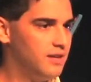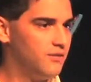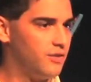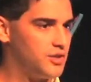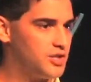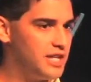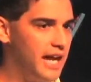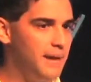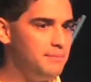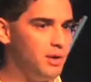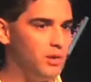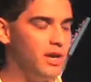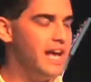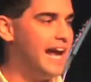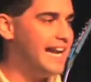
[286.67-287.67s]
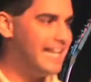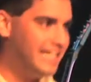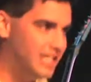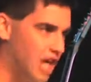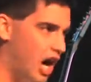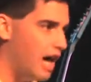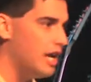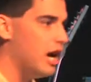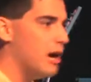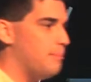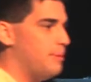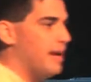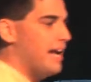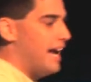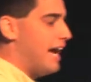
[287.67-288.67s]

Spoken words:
for Samuel, and he got up.